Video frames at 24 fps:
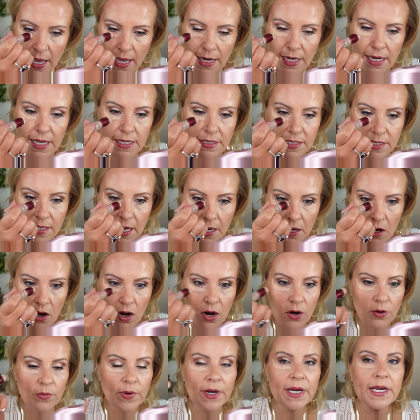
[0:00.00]
And yes, I
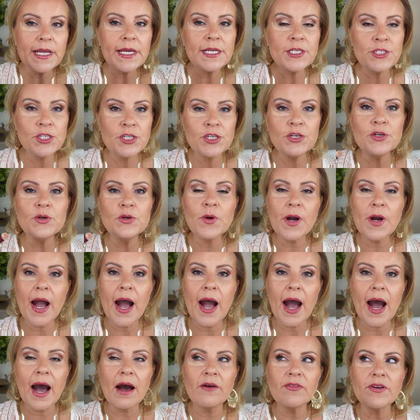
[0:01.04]
already do
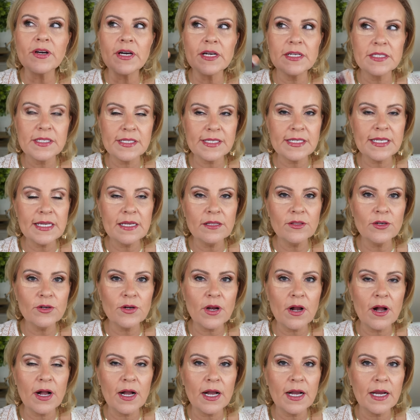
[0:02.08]
have concealer
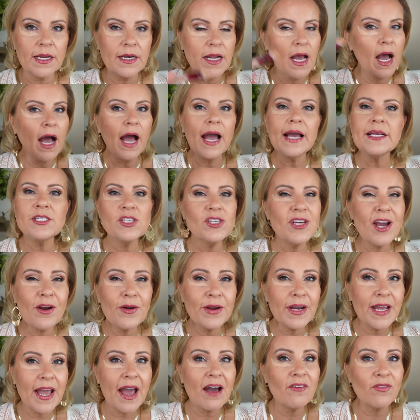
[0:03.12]
on. Actually, I
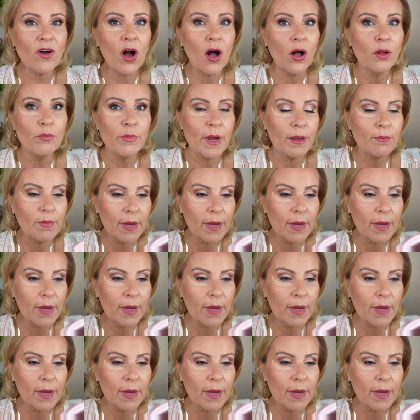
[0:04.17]
already have all my